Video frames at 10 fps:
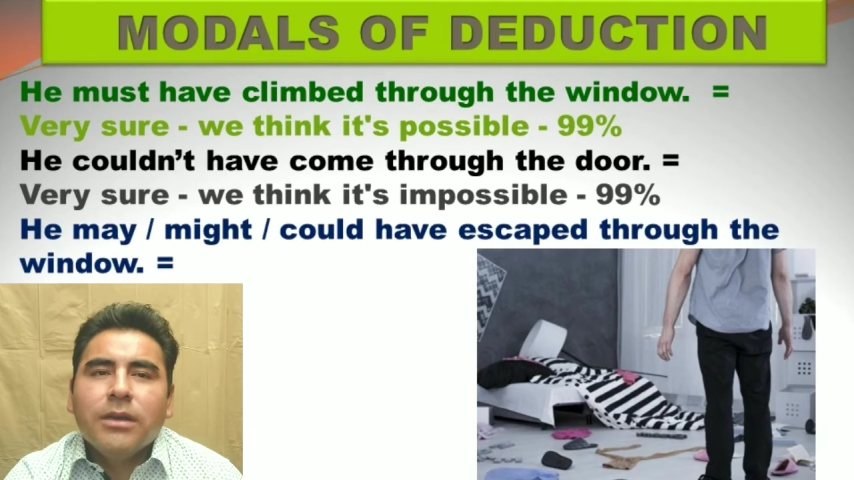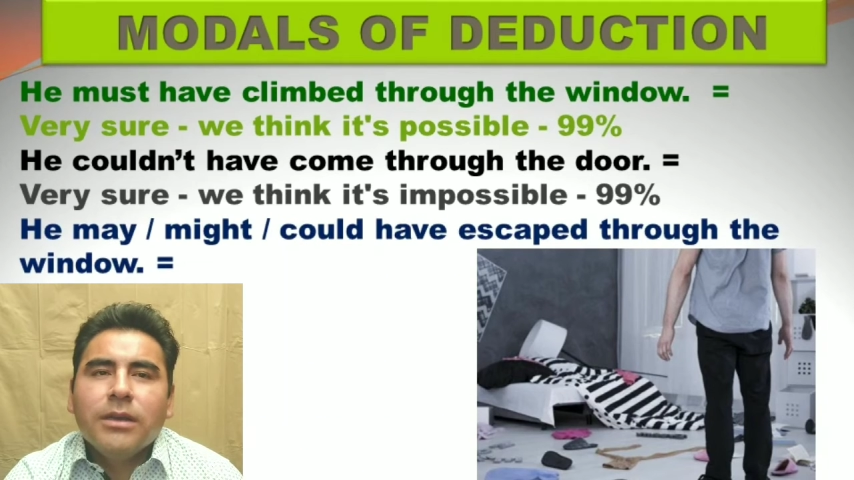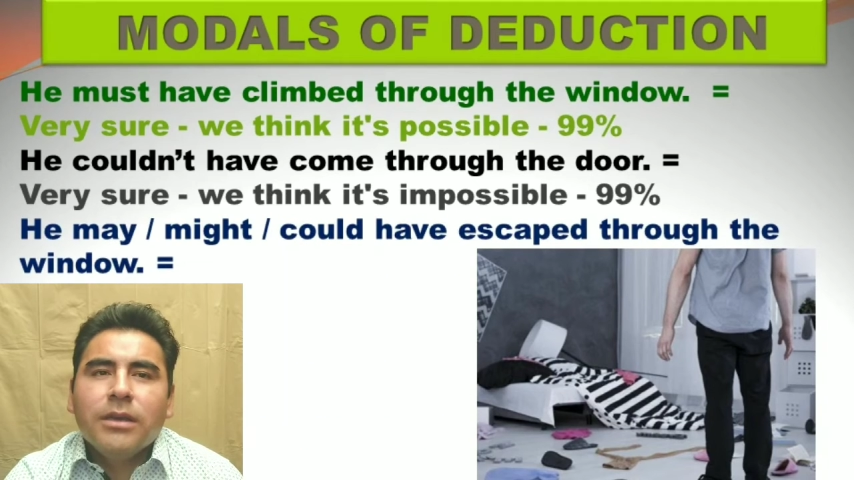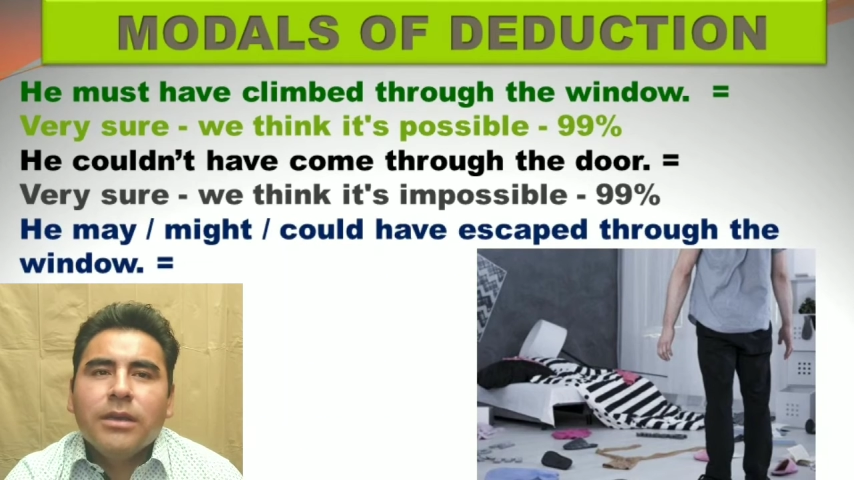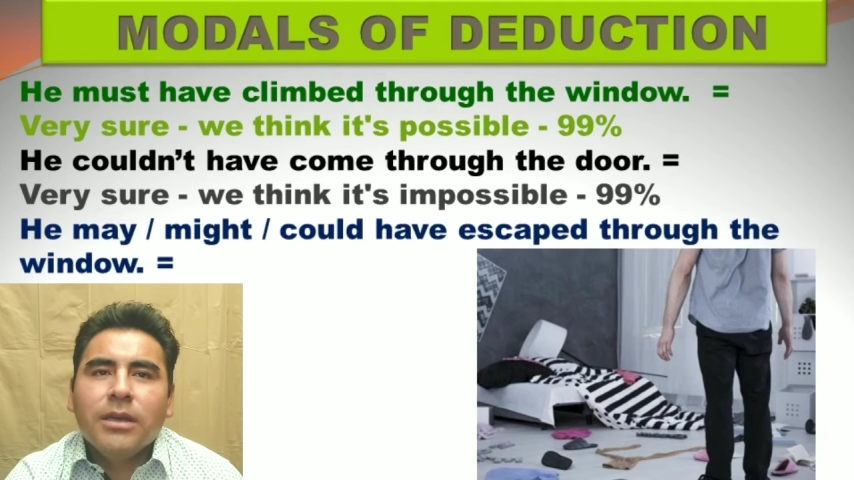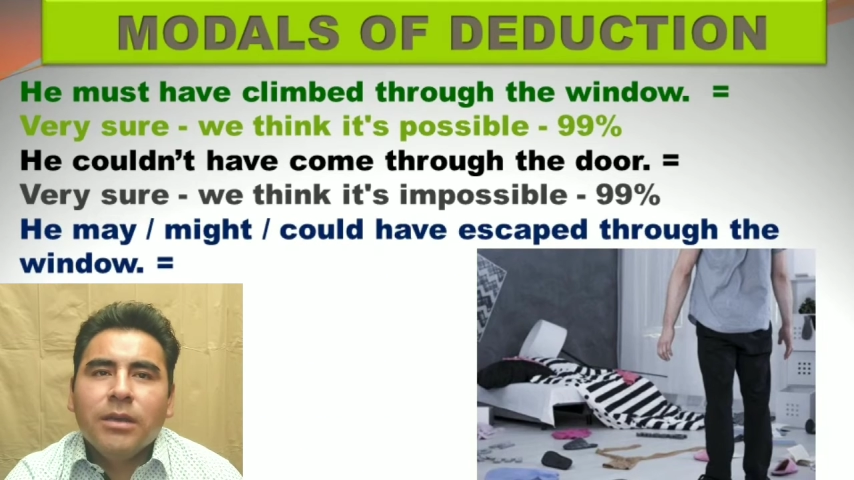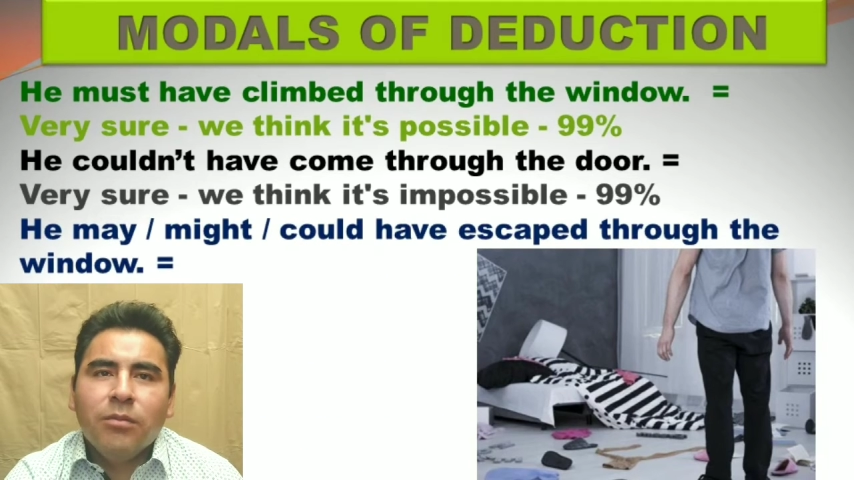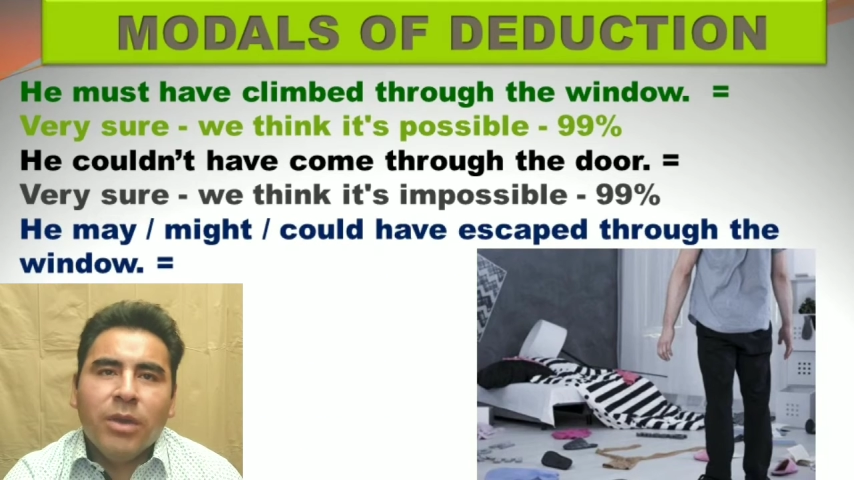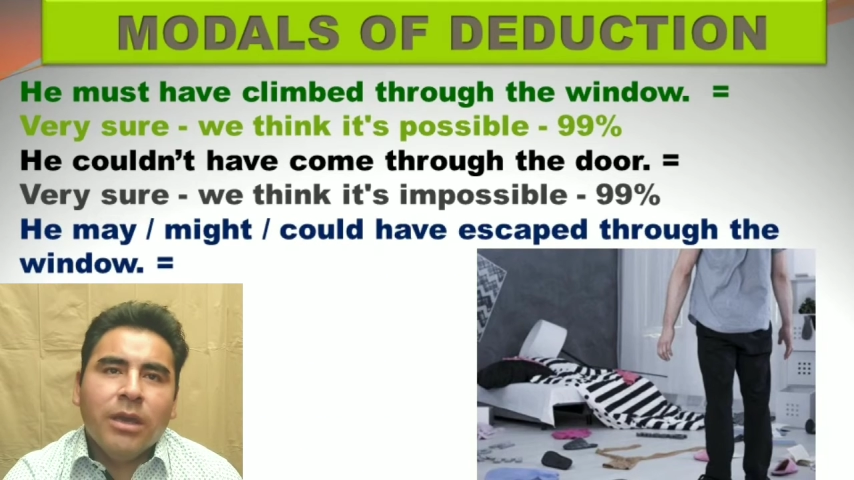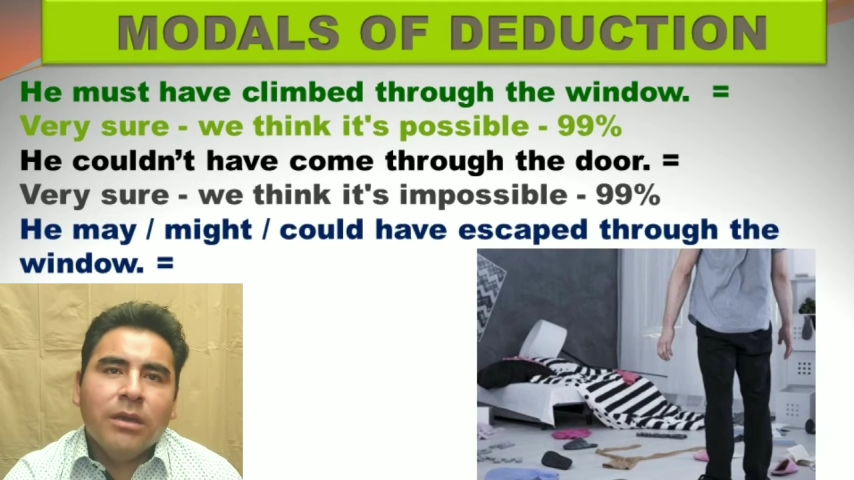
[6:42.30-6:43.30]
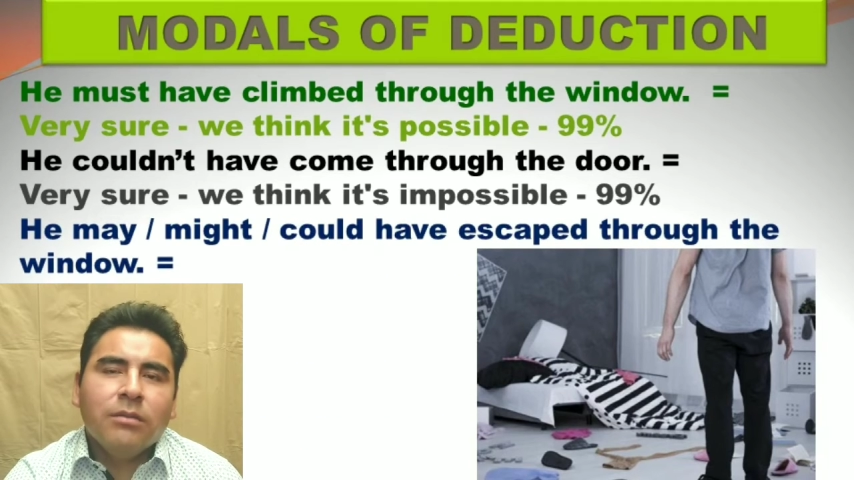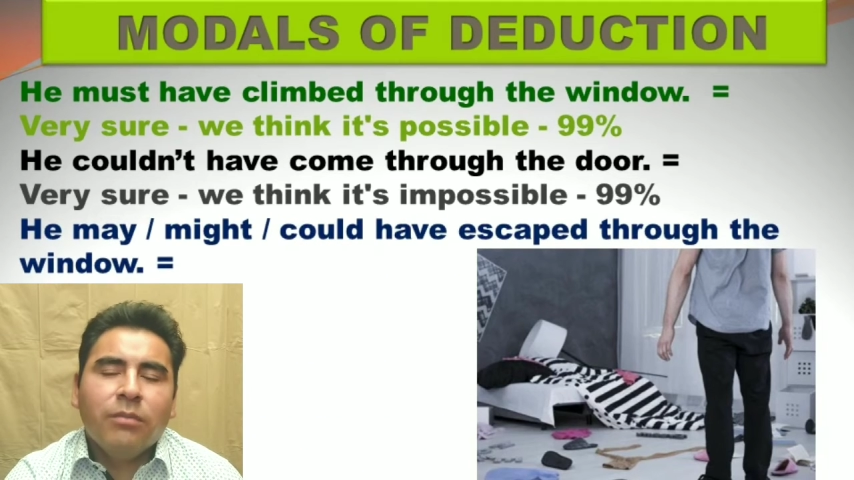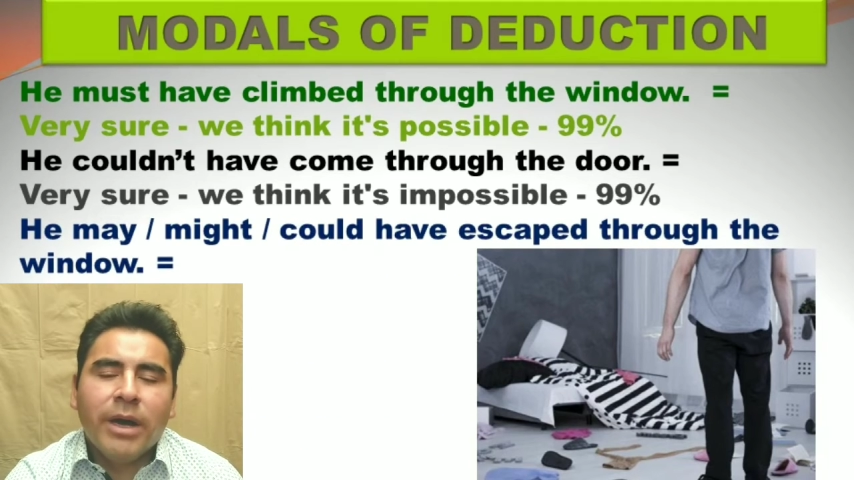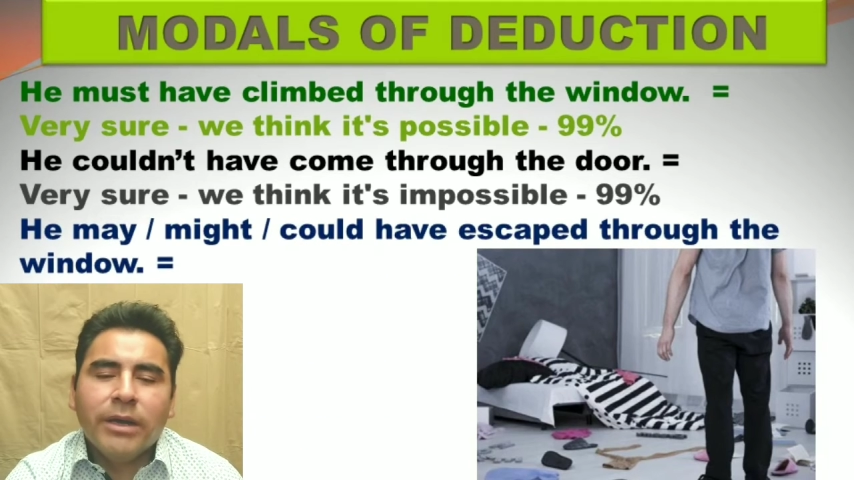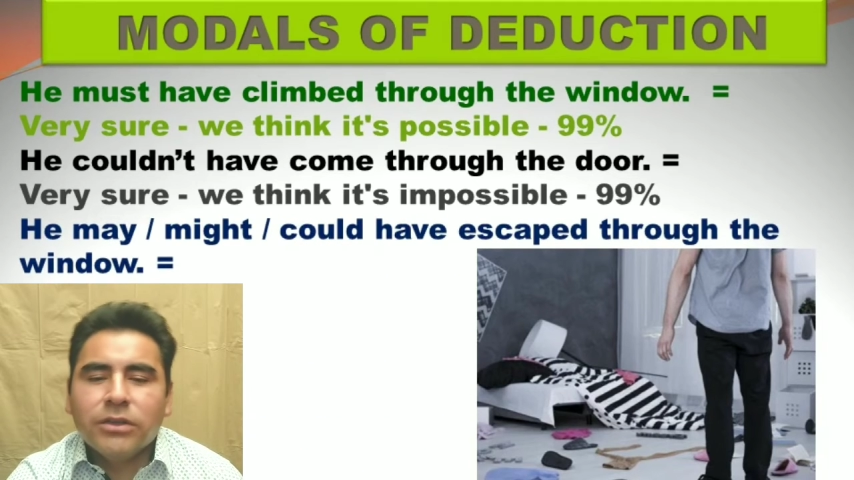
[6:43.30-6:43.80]
He
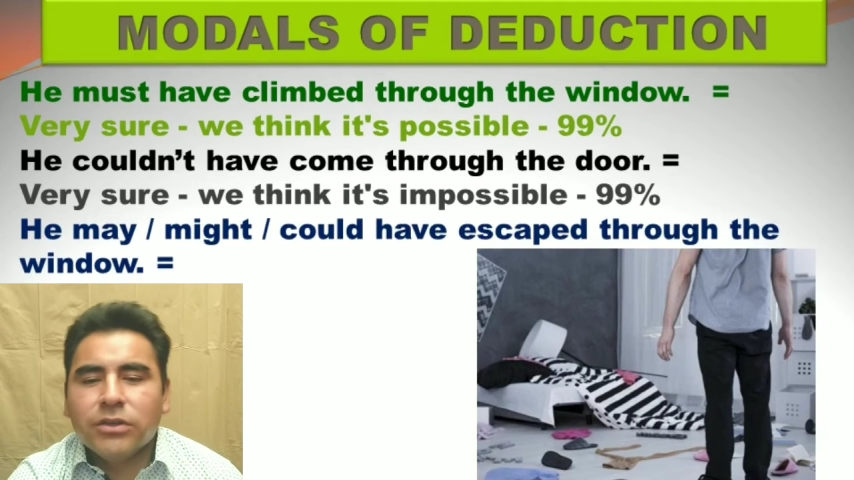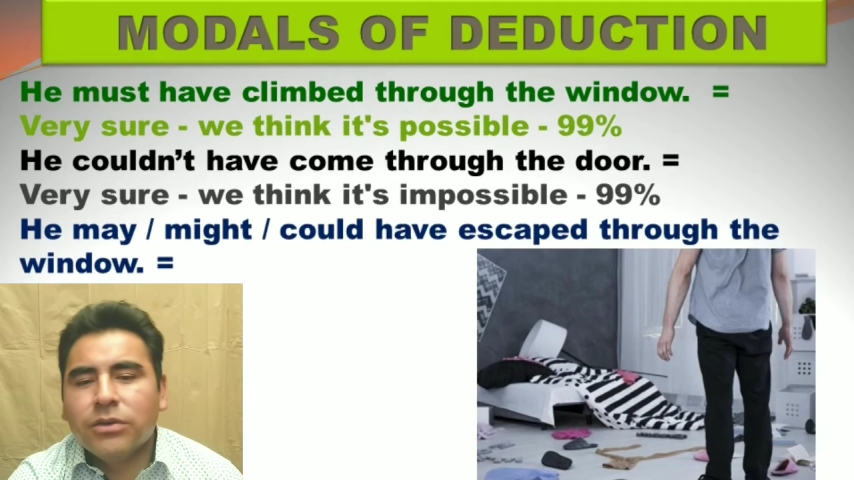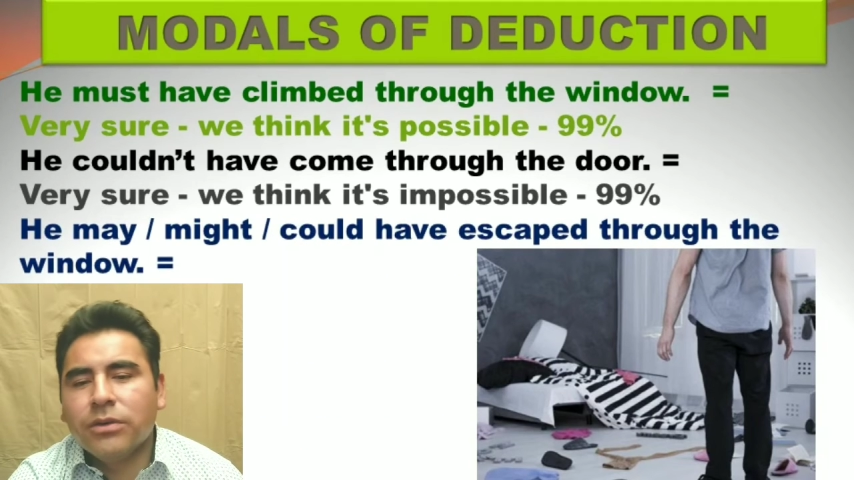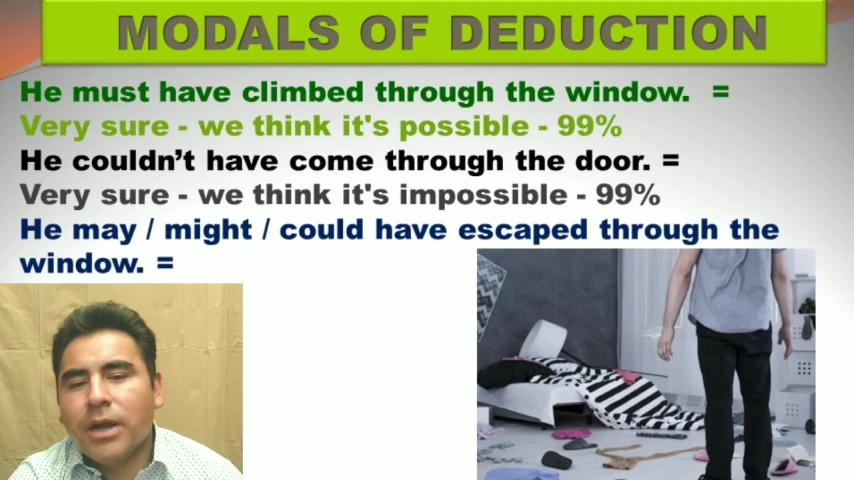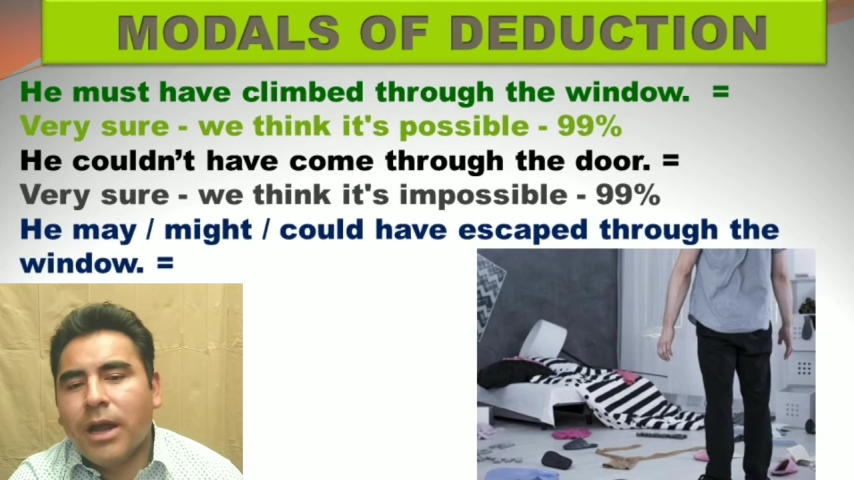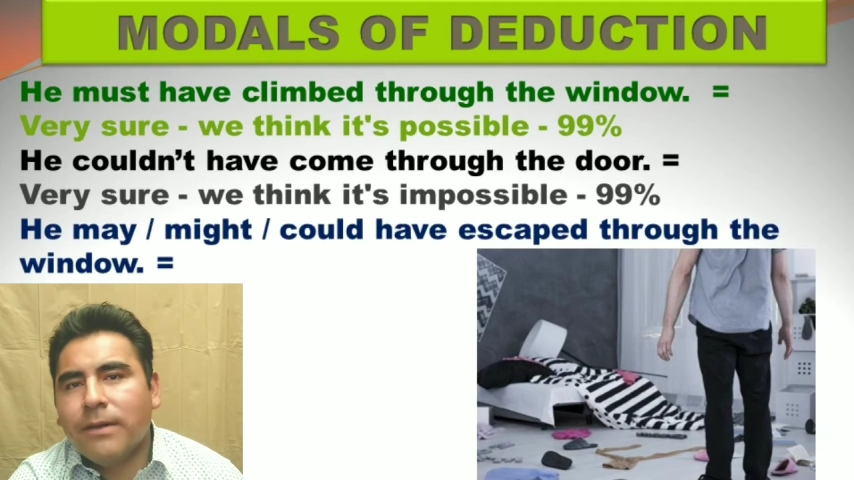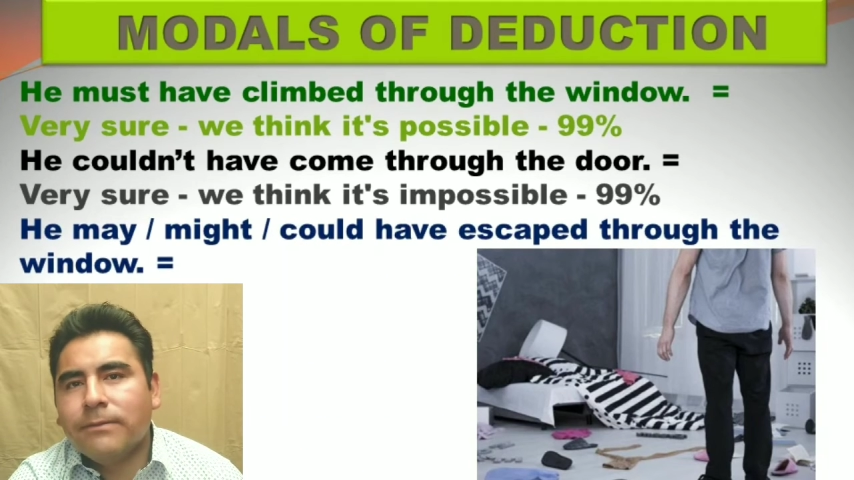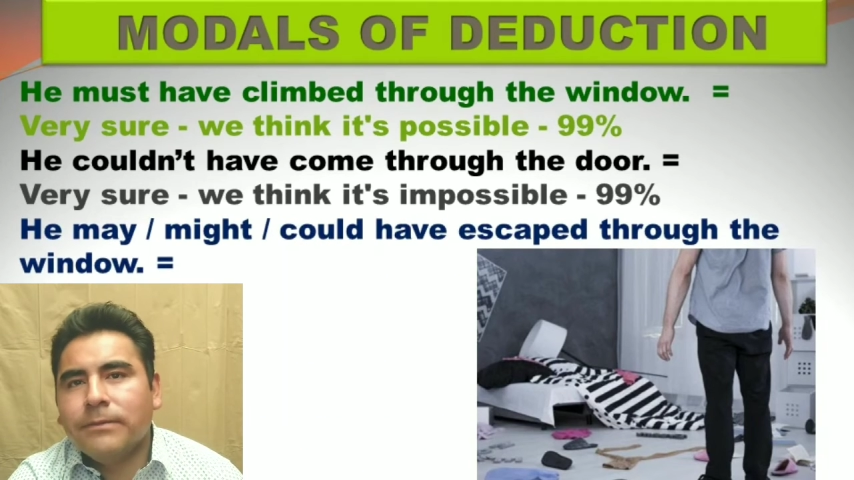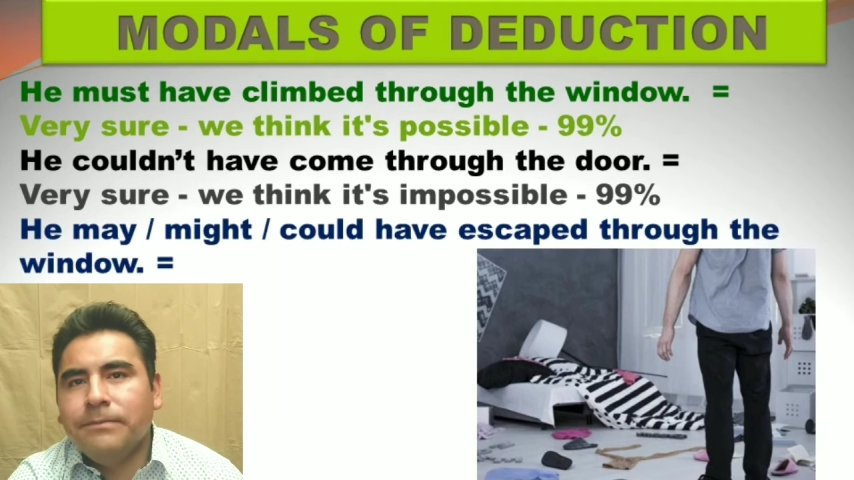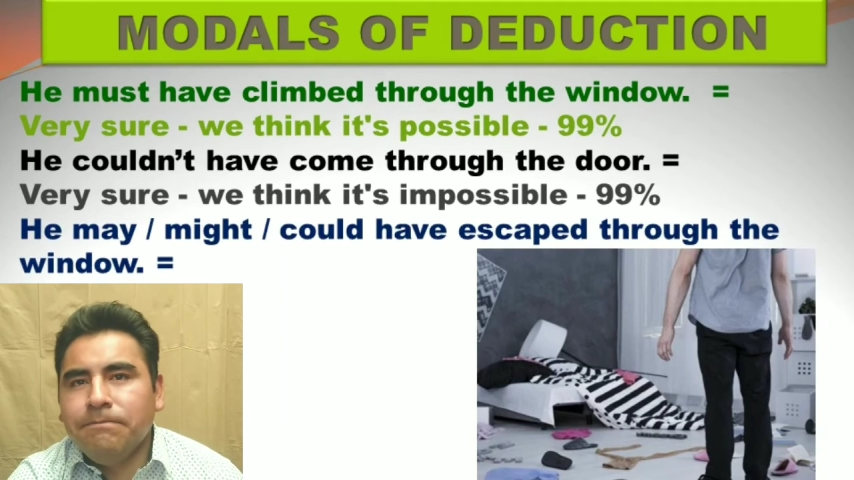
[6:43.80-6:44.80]
could have